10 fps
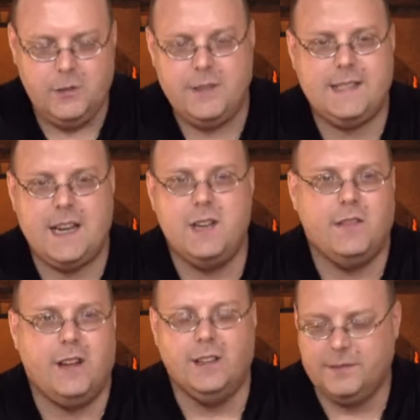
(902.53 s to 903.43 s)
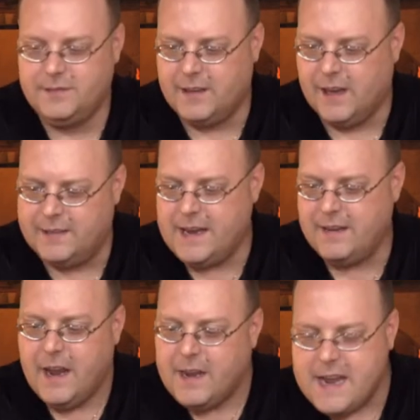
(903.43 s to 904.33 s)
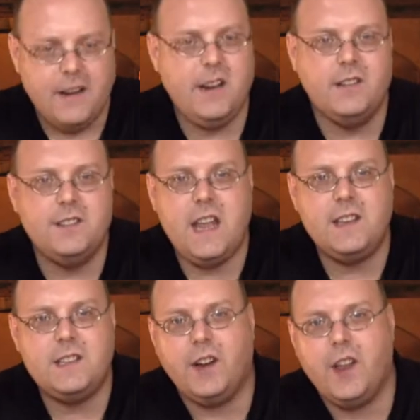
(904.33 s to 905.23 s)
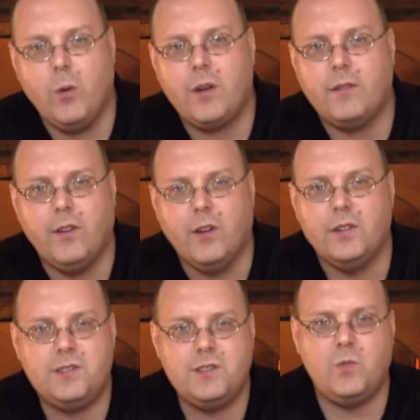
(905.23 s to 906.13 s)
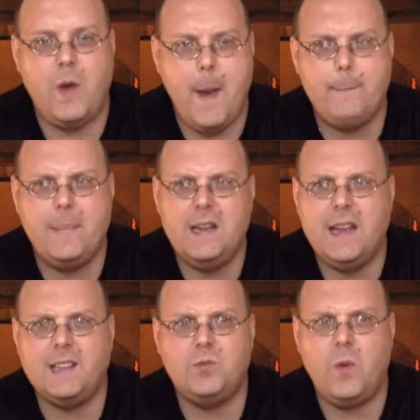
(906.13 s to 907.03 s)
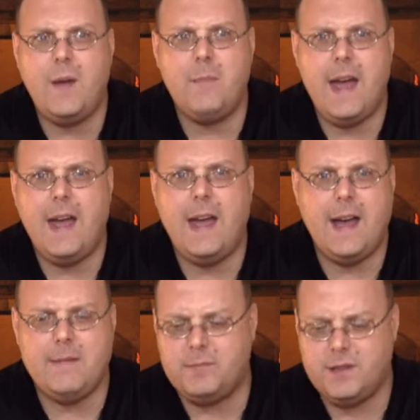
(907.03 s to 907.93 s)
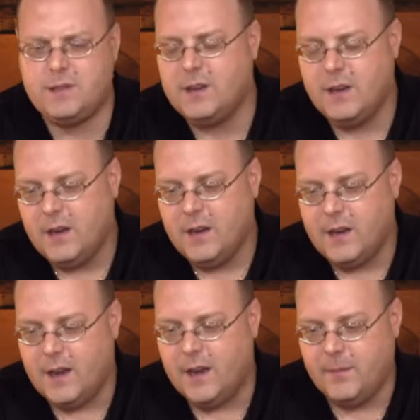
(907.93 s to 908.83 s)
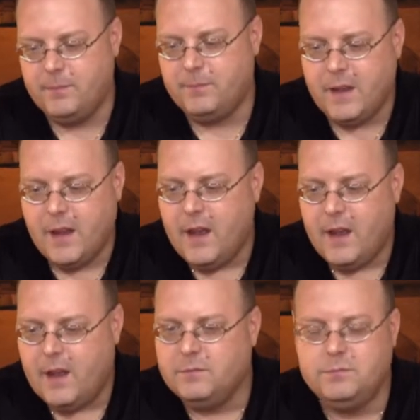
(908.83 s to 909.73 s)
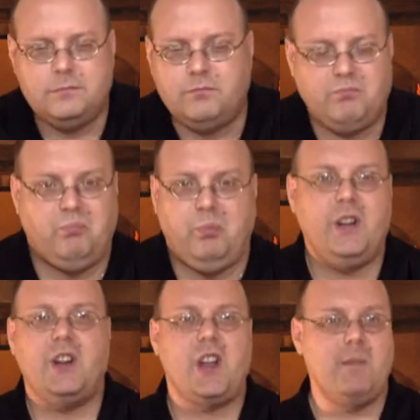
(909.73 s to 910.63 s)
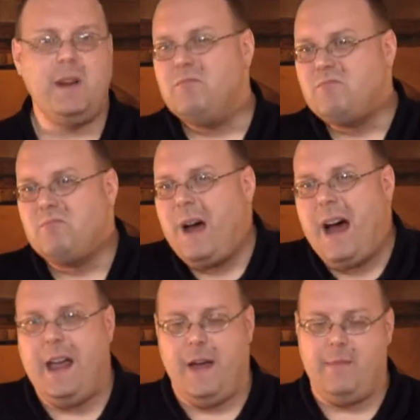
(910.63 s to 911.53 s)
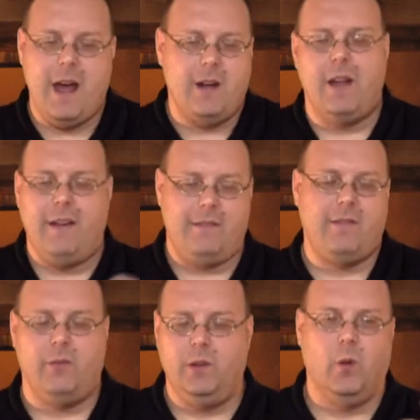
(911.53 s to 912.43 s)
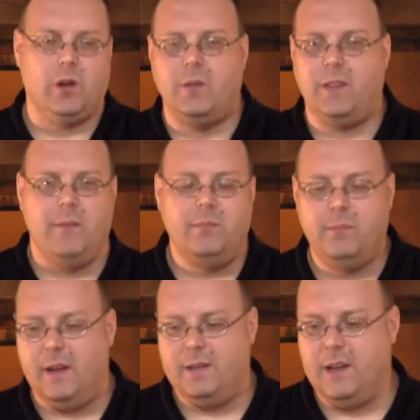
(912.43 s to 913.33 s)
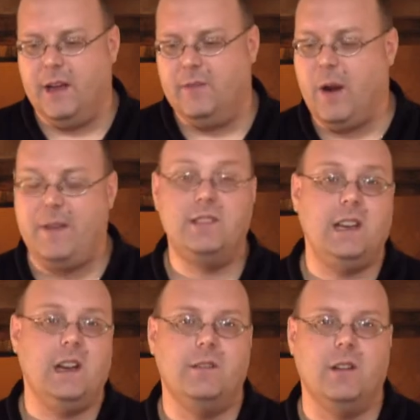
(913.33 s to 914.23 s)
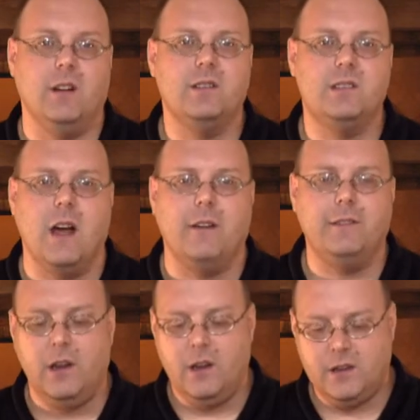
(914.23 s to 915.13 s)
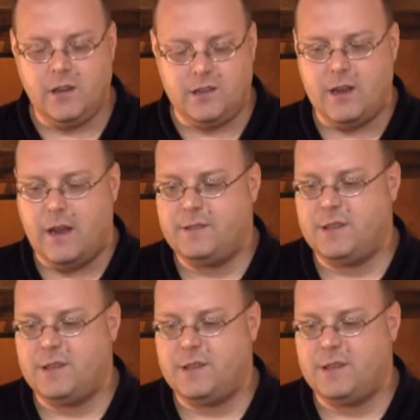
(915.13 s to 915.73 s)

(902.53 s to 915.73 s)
Lewis Sandoval. down here in San Antonio, working for Sweb, S-Web Apps. Um, pretty good company, but I, I mean, I don't have, haven't really worked with them, but uh, what I've seen of their stuff, good stuff.